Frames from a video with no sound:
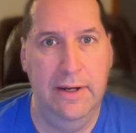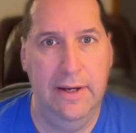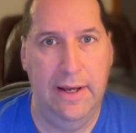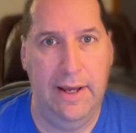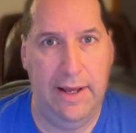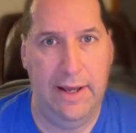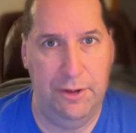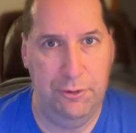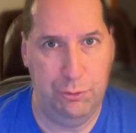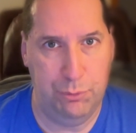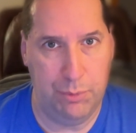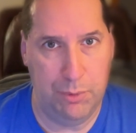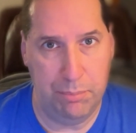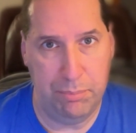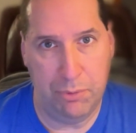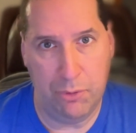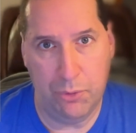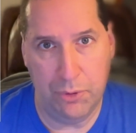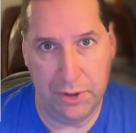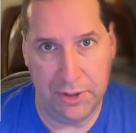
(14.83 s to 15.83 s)
has
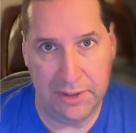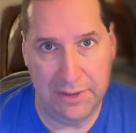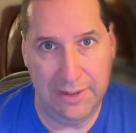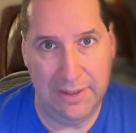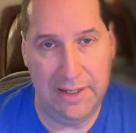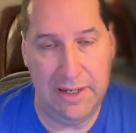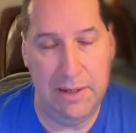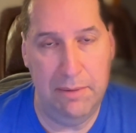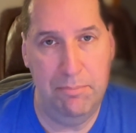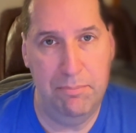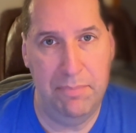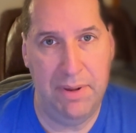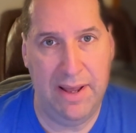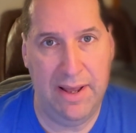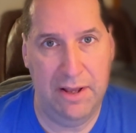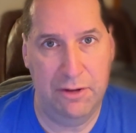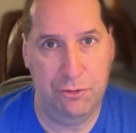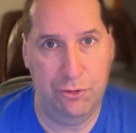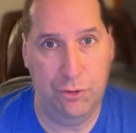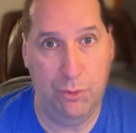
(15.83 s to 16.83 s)
reportedly
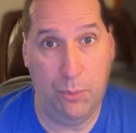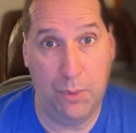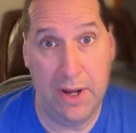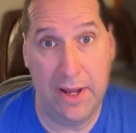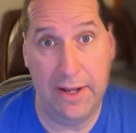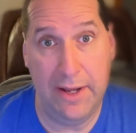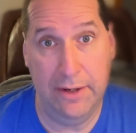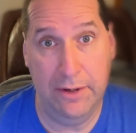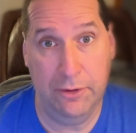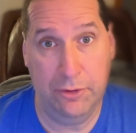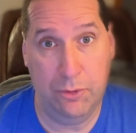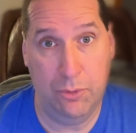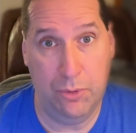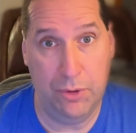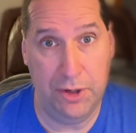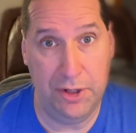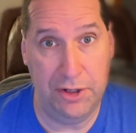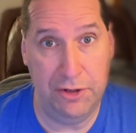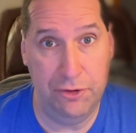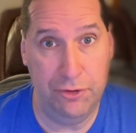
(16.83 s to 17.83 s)
passed away,
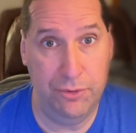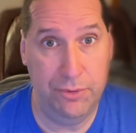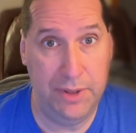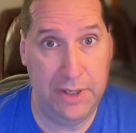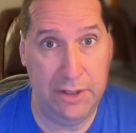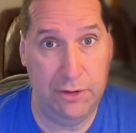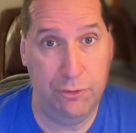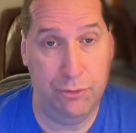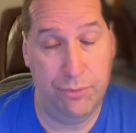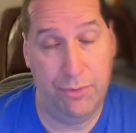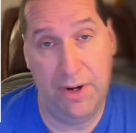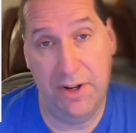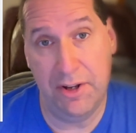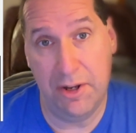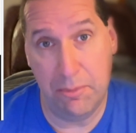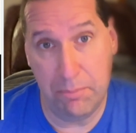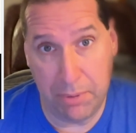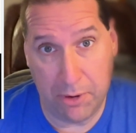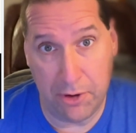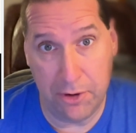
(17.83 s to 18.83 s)
according to his friend
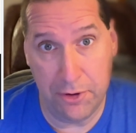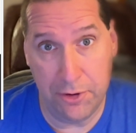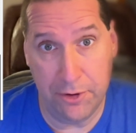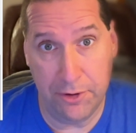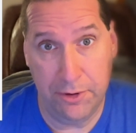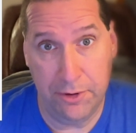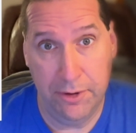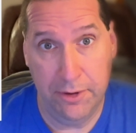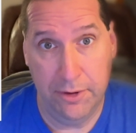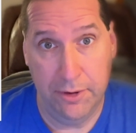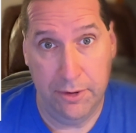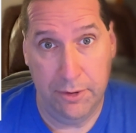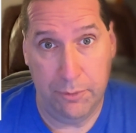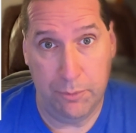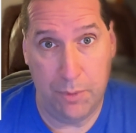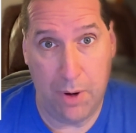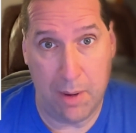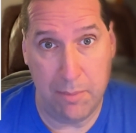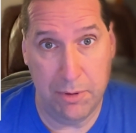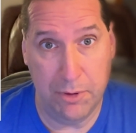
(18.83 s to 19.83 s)
and partner,
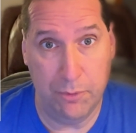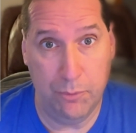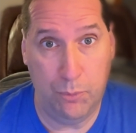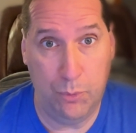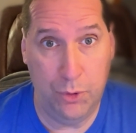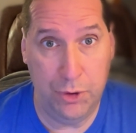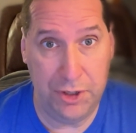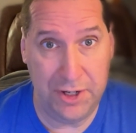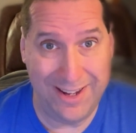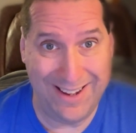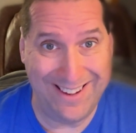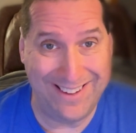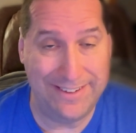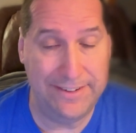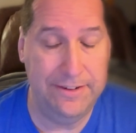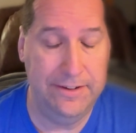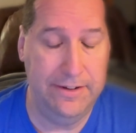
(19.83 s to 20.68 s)
Robert Woodhead.